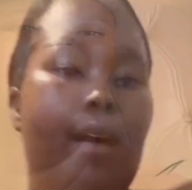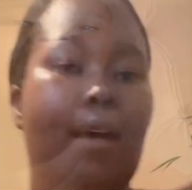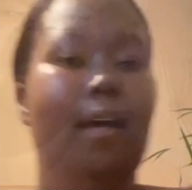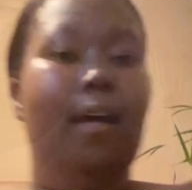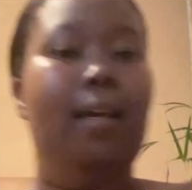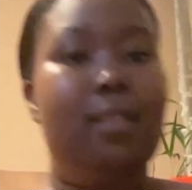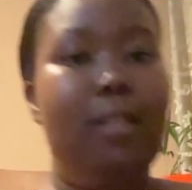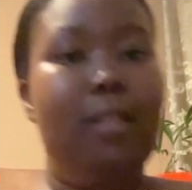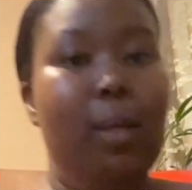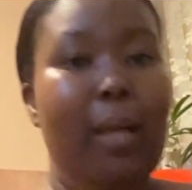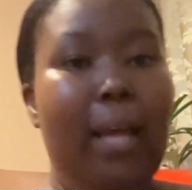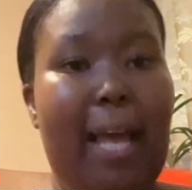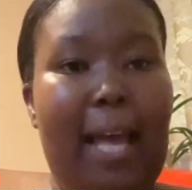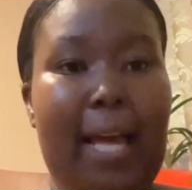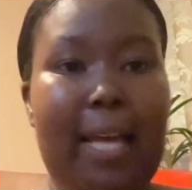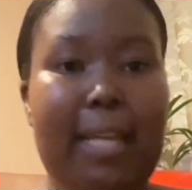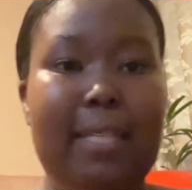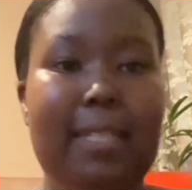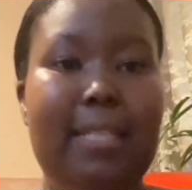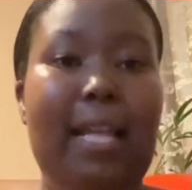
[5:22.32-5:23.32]
So
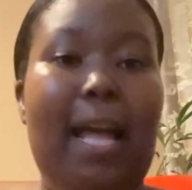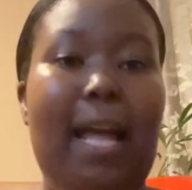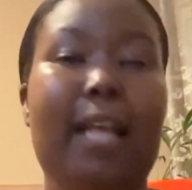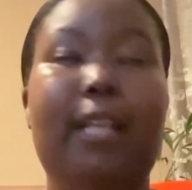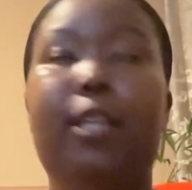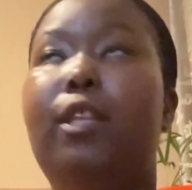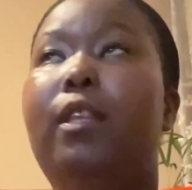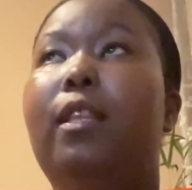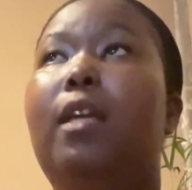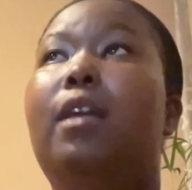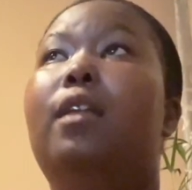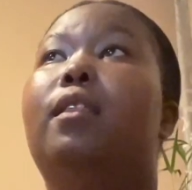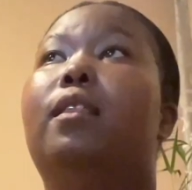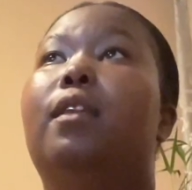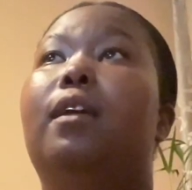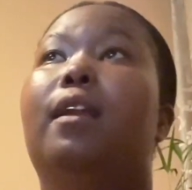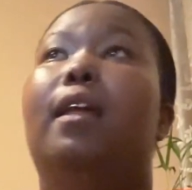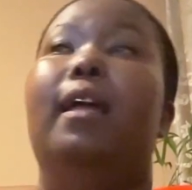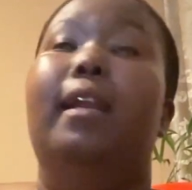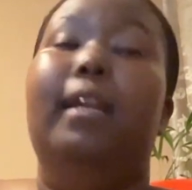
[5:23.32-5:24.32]
guys, the other thing
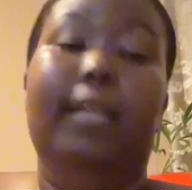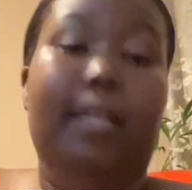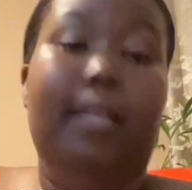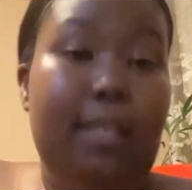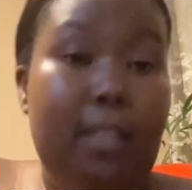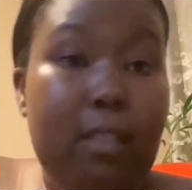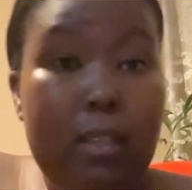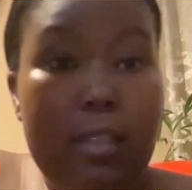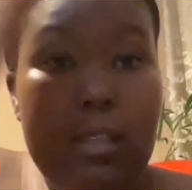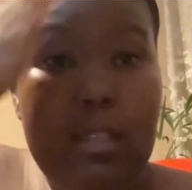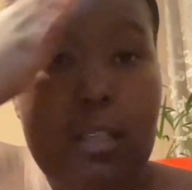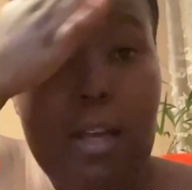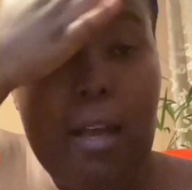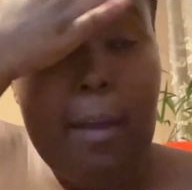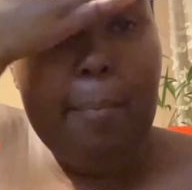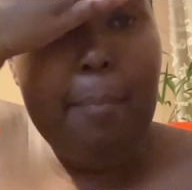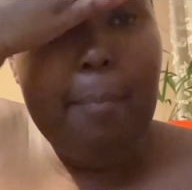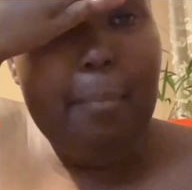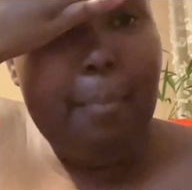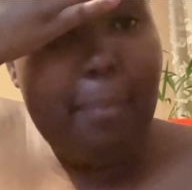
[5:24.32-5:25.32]
that I learned,
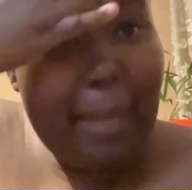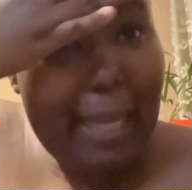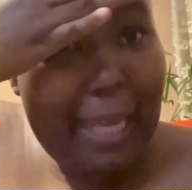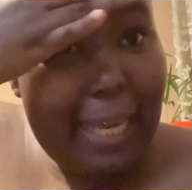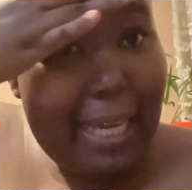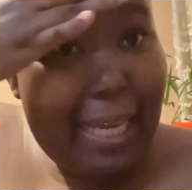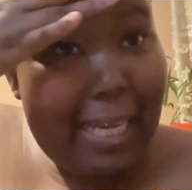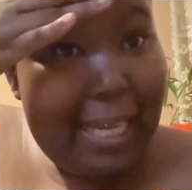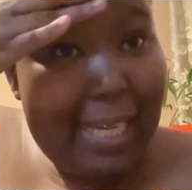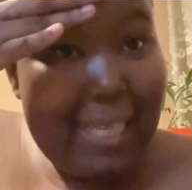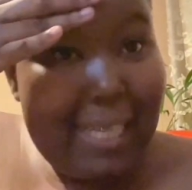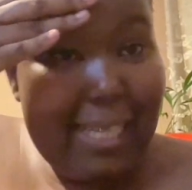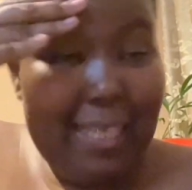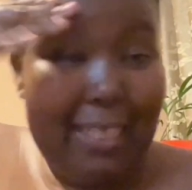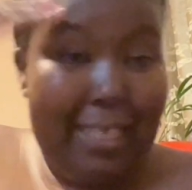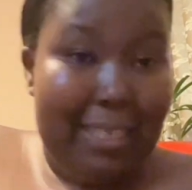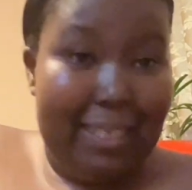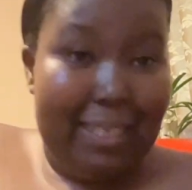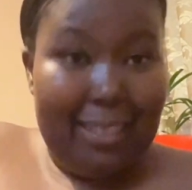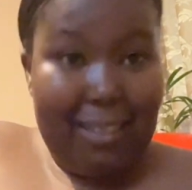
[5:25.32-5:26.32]
I'm back.
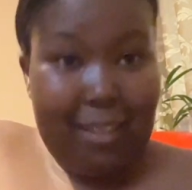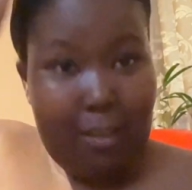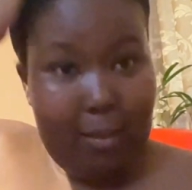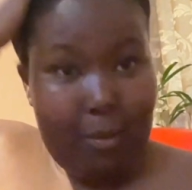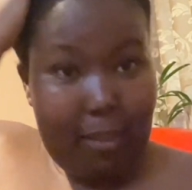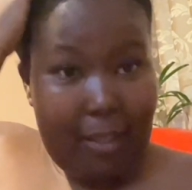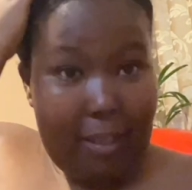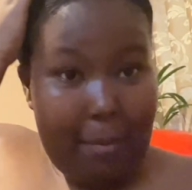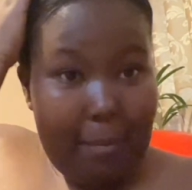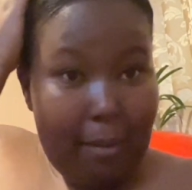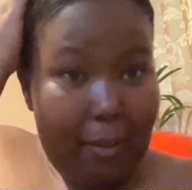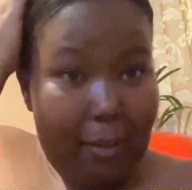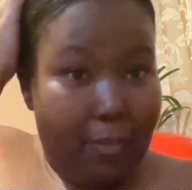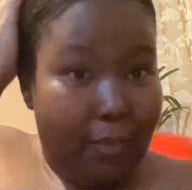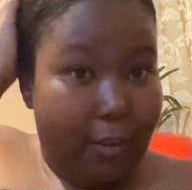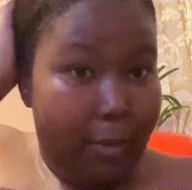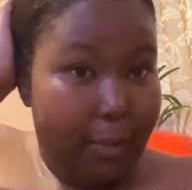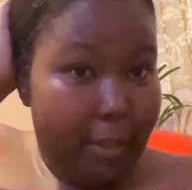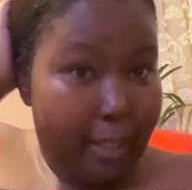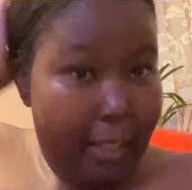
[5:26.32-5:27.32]
We came back
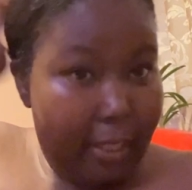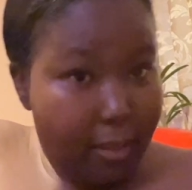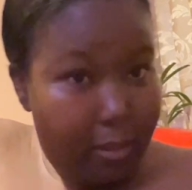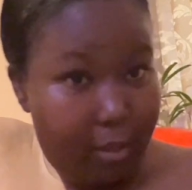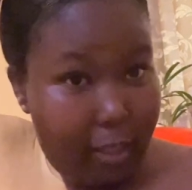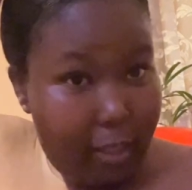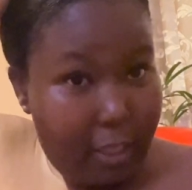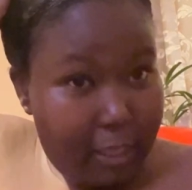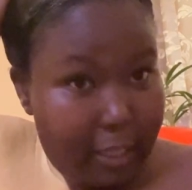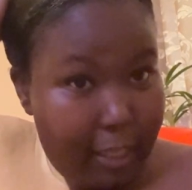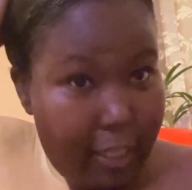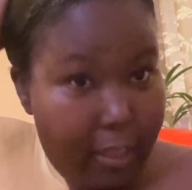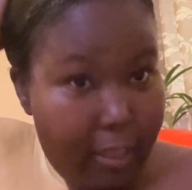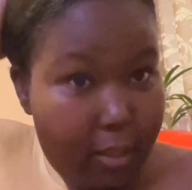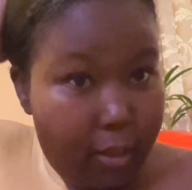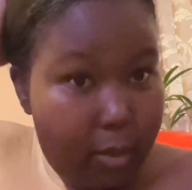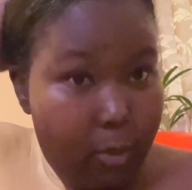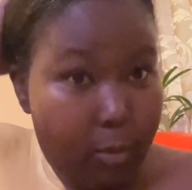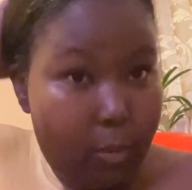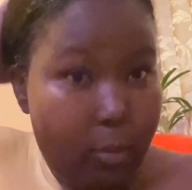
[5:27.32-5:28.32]
very late, so I
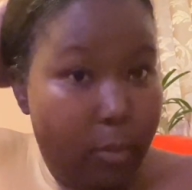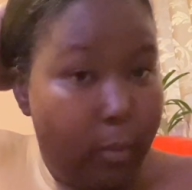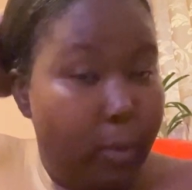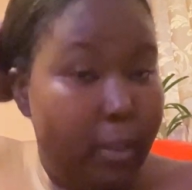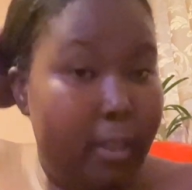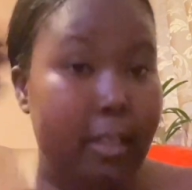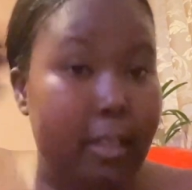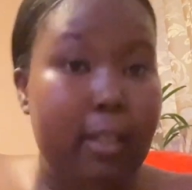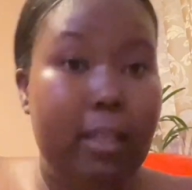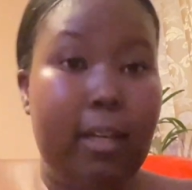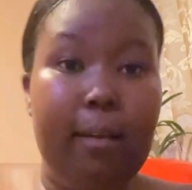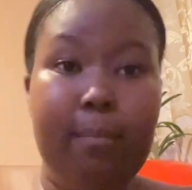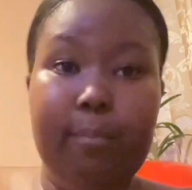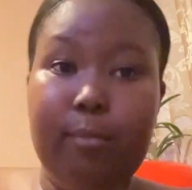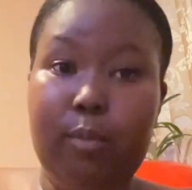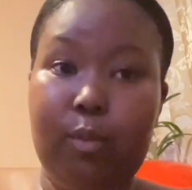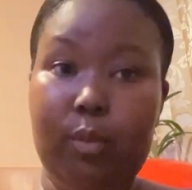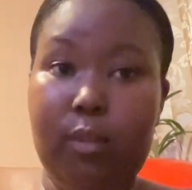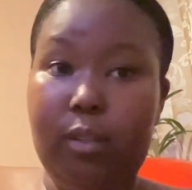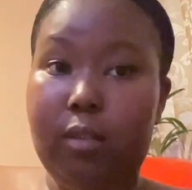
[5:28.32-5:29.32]
decided to quickly come
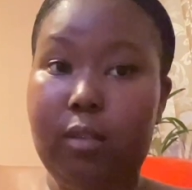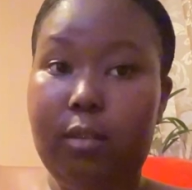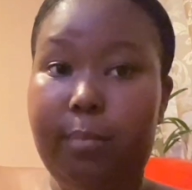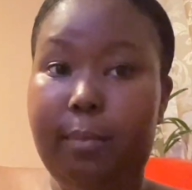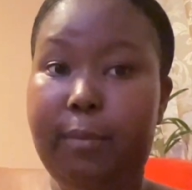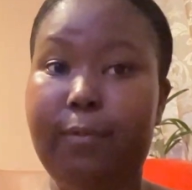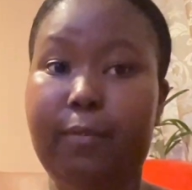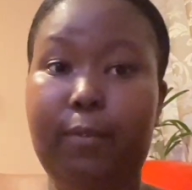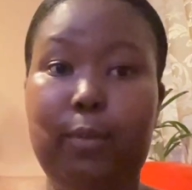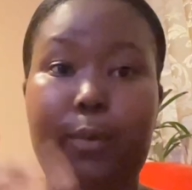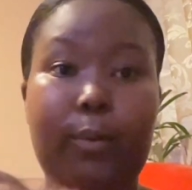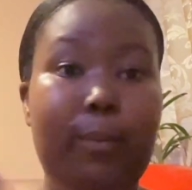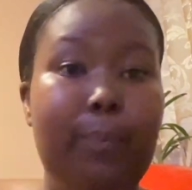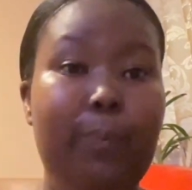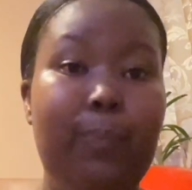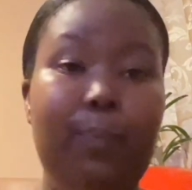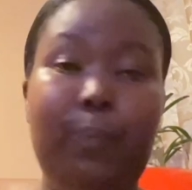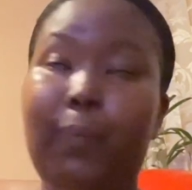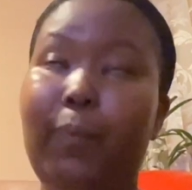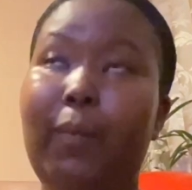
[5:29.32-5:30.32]
to this before
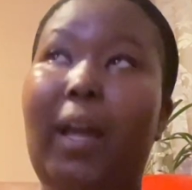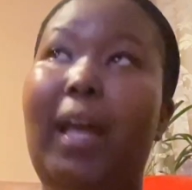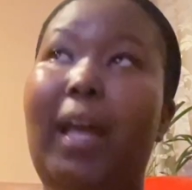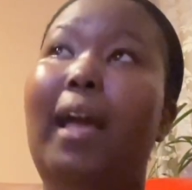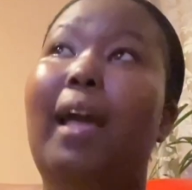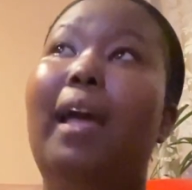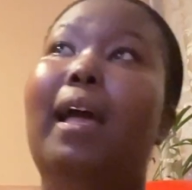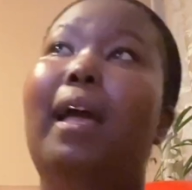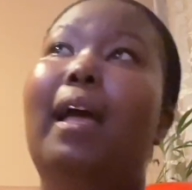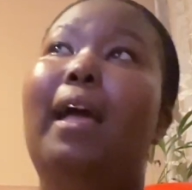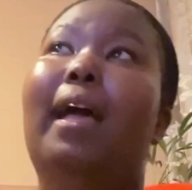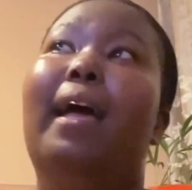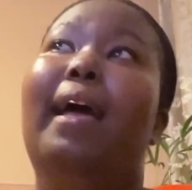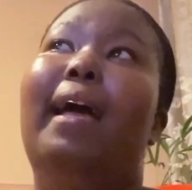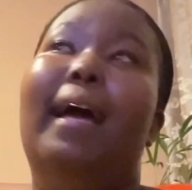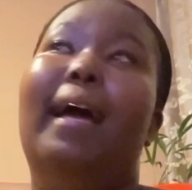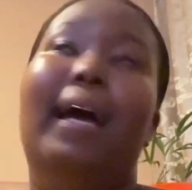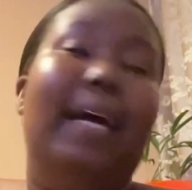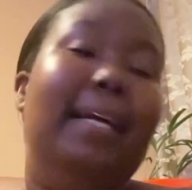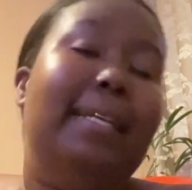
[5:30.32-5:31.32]

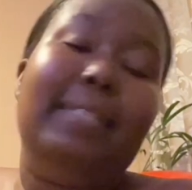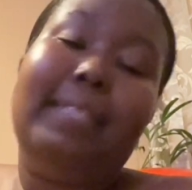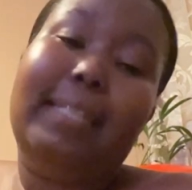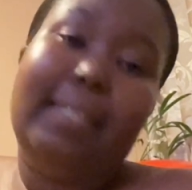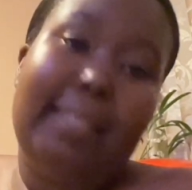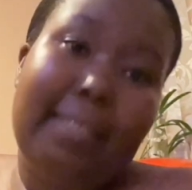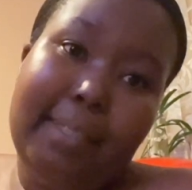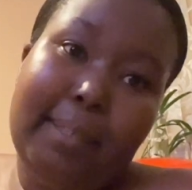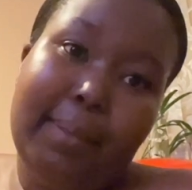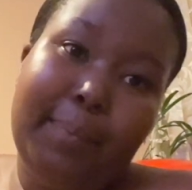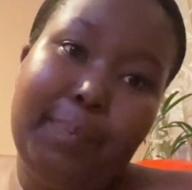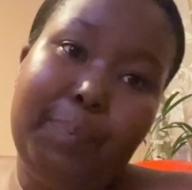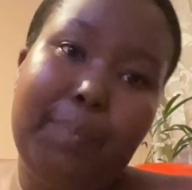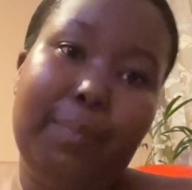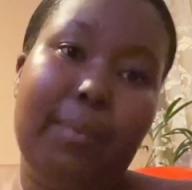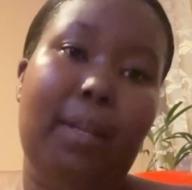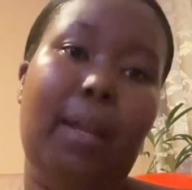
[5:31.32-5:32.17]
I settle.